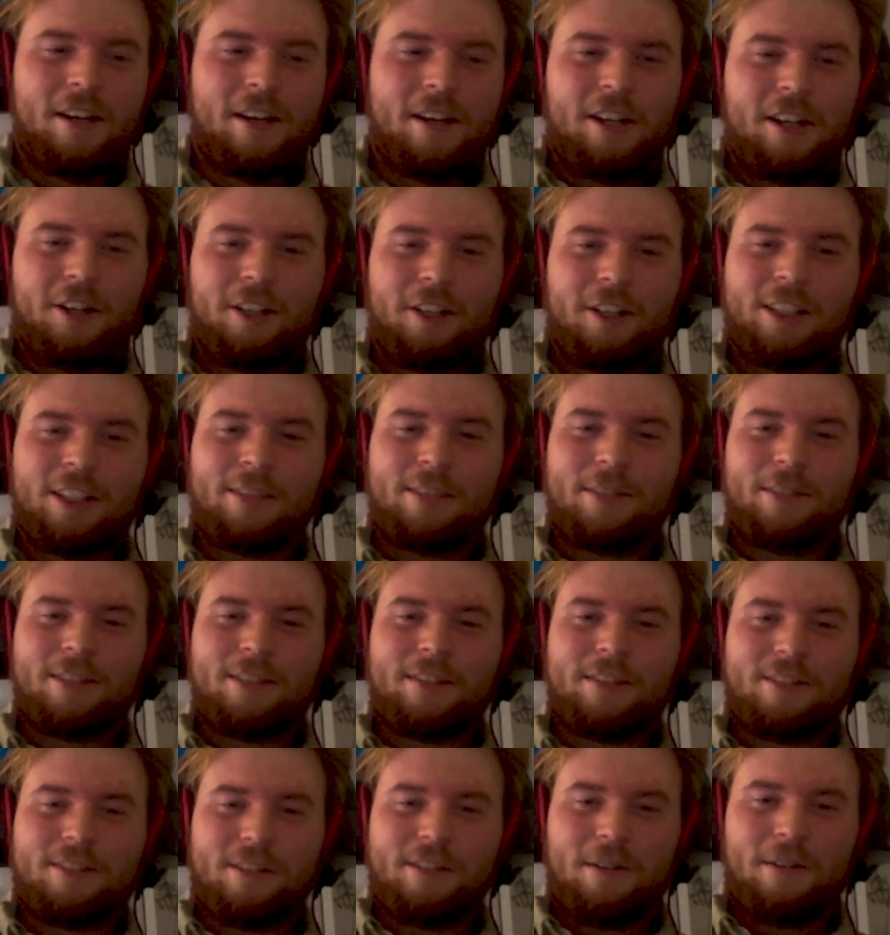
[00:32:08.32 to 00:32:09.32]

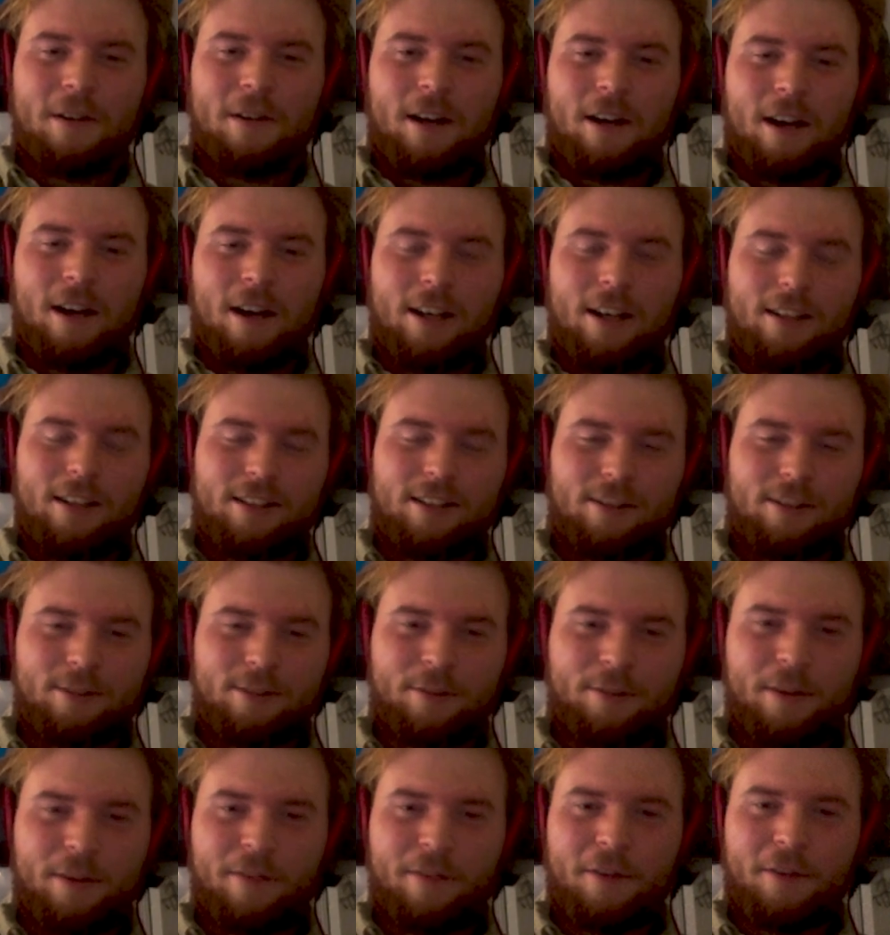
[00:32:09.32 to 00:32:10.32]
Christmas to
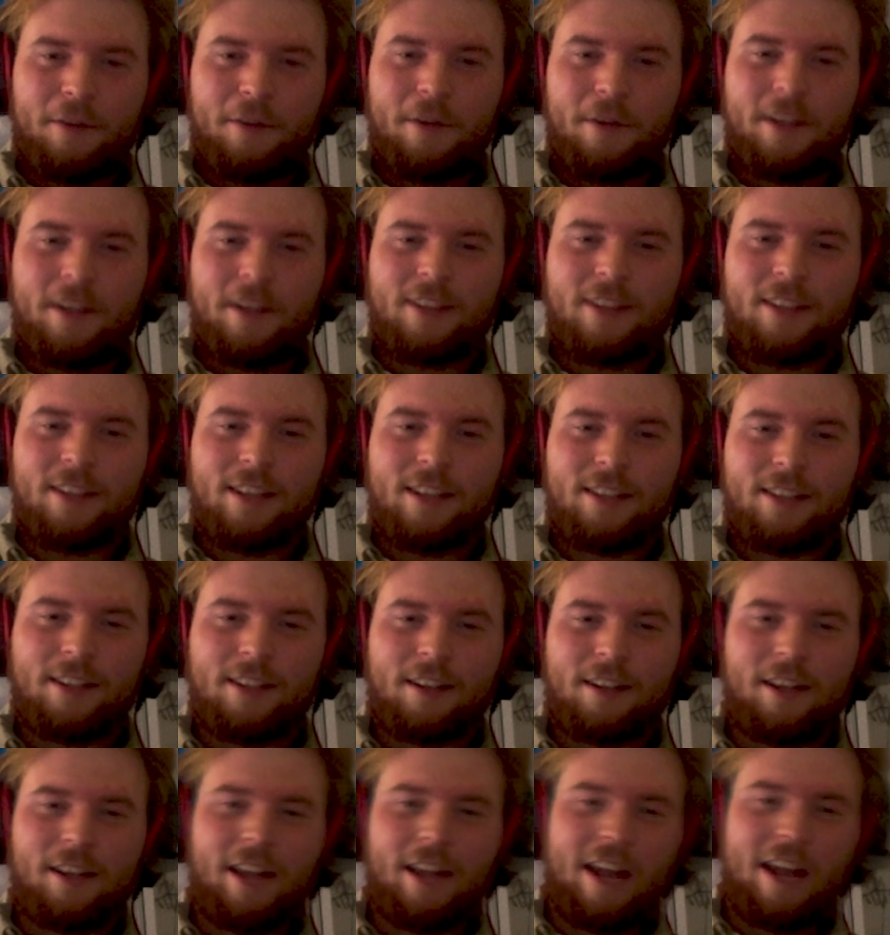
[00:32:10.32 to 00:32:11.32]
spend 4 weeks there
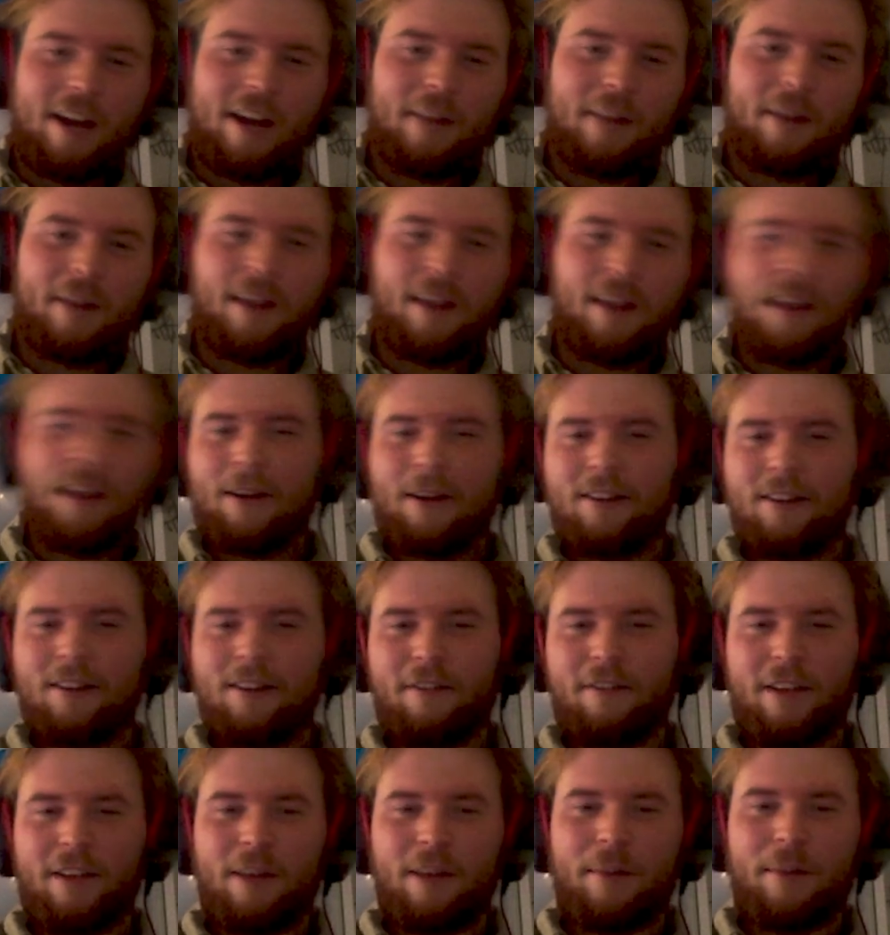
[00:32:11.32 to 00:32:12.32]
studying Arabic. I
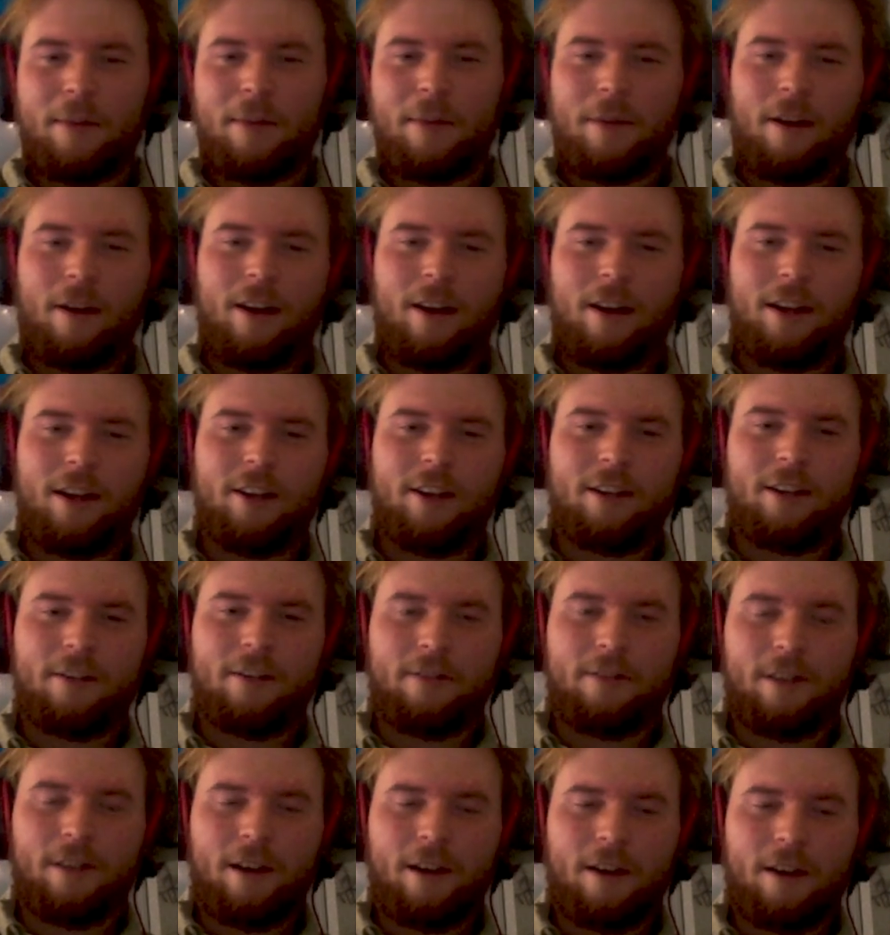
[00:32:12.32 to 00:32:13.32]
fell a bit behind
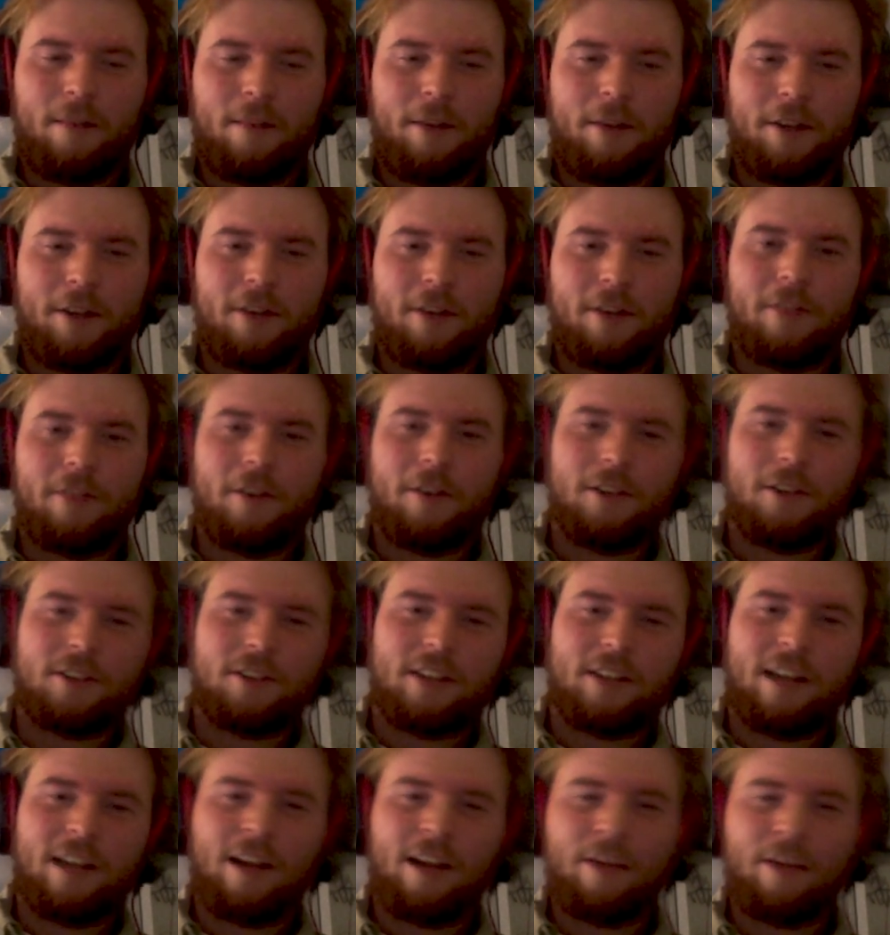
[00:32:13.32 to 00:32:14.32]
in my
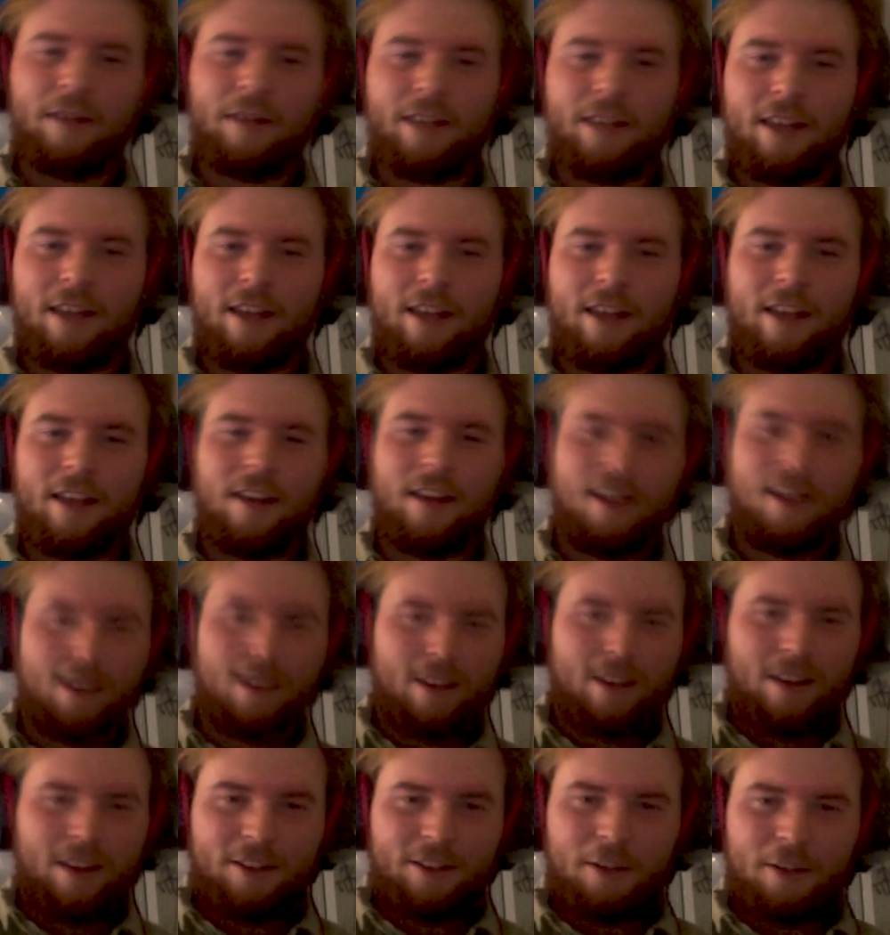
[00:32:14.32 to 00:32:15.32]
university Arabic here.
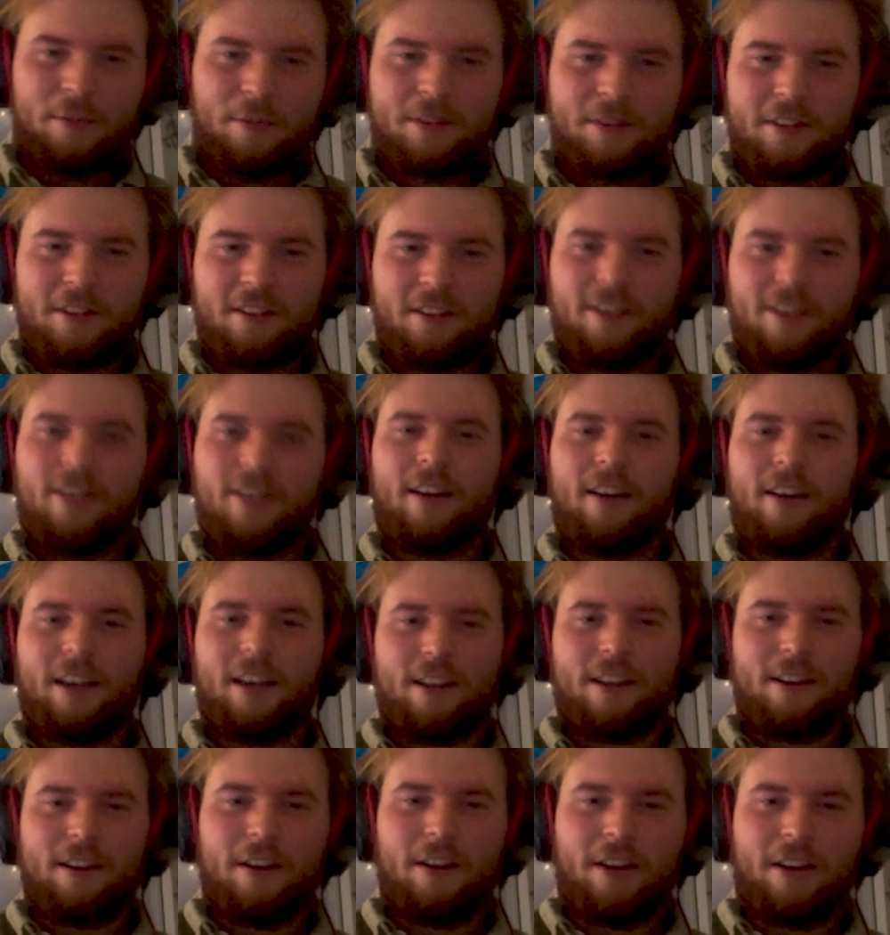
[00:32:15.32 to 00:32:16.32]
I don't particularly
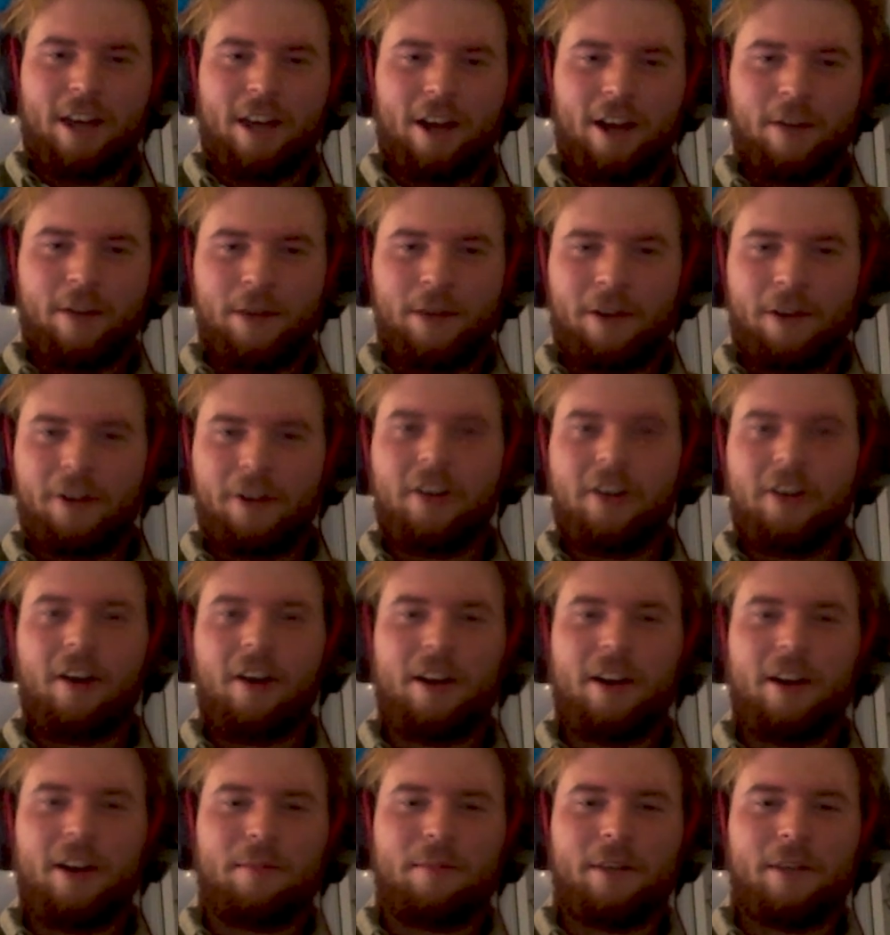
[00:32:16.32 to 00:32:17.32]
like learning Arabic
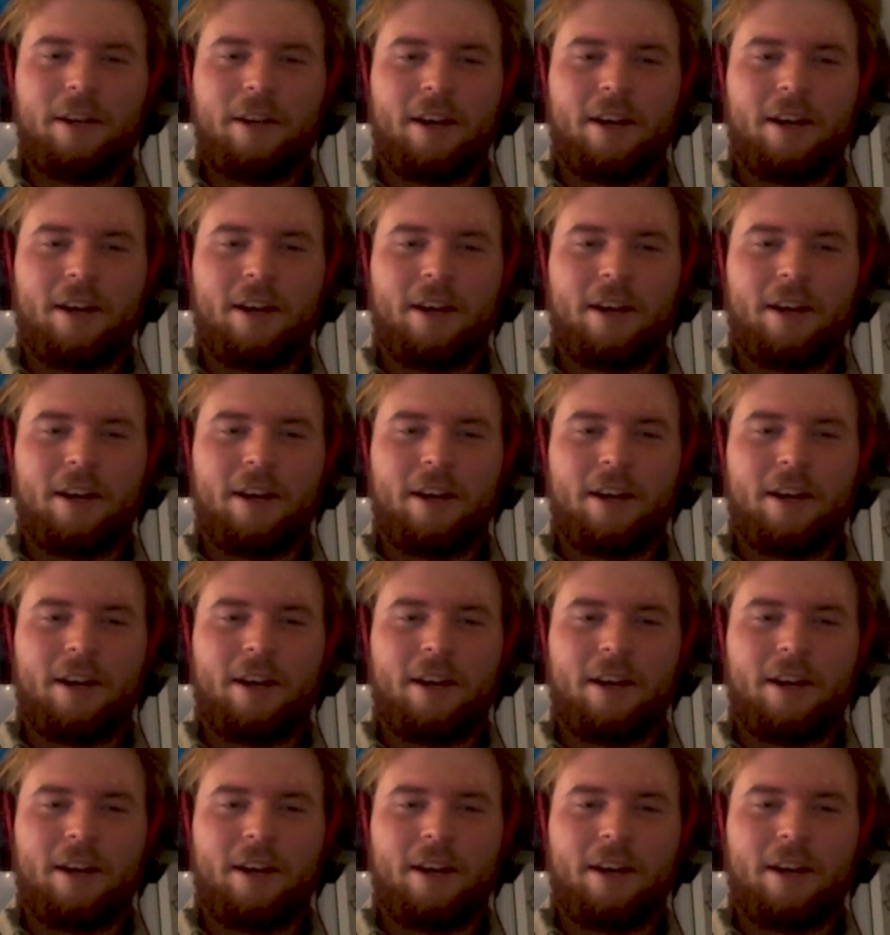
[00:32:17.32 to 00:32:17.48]
online, but